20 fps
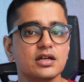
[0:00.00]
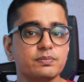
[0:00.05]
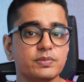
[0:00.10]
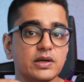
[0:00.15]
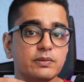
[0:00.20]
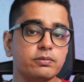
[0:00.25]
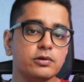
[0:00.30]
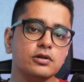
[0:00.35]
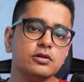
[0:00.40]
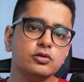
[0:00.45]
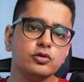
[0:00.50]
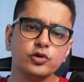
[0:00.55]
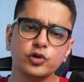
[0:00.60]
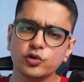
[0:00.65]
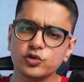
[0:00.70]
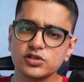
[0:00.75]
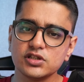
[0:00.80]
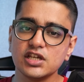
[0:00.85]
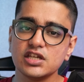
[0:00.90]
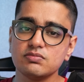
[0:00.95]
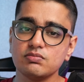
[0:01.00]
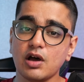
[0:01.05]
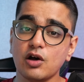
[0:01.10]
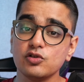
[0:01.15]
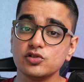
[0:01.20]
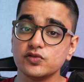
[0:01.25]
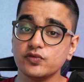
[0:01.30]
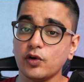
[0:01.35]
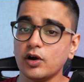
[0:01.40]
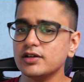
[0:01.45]
the people who use this mouse
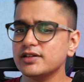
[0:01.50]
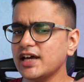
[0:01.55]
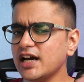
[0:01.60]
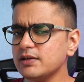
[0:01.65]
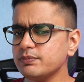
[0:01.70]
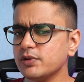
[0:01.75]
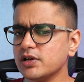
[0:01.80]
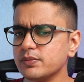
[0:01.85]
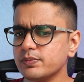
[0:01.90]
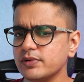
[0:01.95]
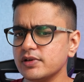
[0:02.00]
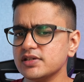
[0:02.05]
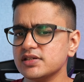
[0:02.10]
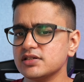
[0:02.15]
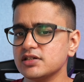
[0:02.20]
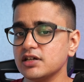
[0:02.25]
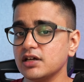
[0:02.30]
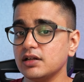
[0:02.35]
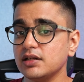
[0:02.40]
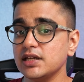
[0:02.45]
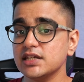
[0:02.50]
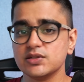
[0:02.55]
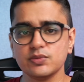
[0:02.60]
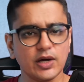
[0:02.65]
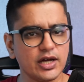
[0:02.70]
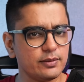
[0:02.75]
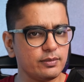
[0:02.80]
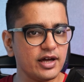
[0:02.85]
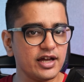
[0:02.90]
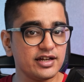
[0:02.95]
for that purpose really swear
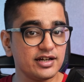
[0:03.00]
by